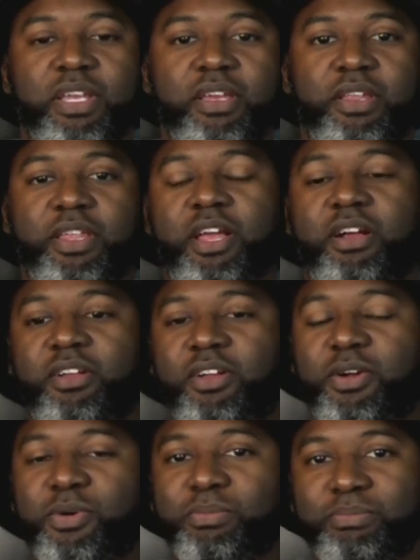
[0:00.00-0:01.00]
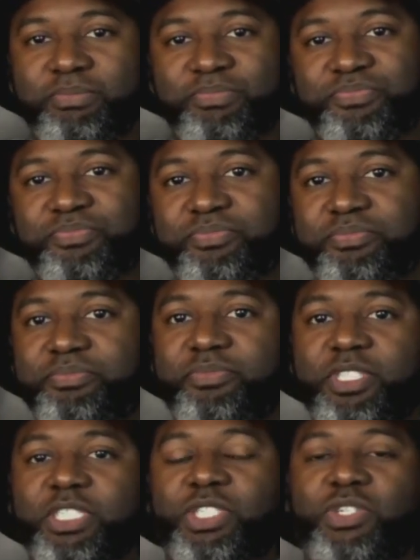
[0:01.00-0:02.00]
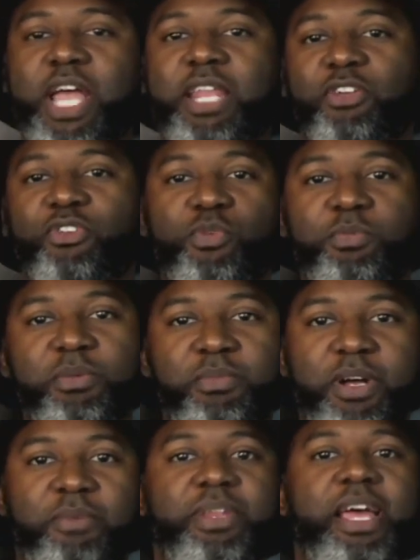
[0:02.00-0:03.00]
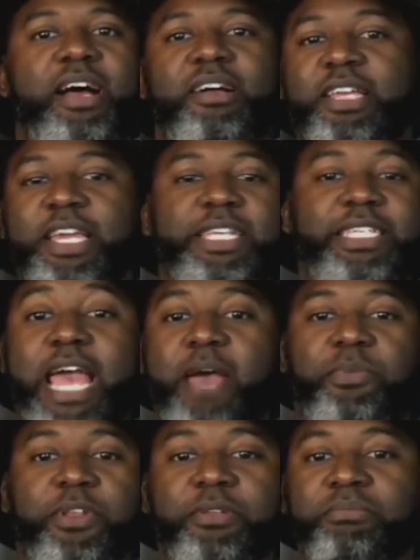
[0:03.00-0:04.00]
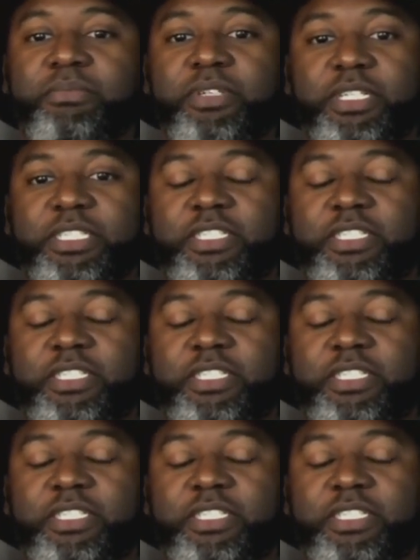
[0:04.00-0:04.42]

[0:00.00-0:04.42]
Y'all go. I'm trying to group them up now. It's happening. You just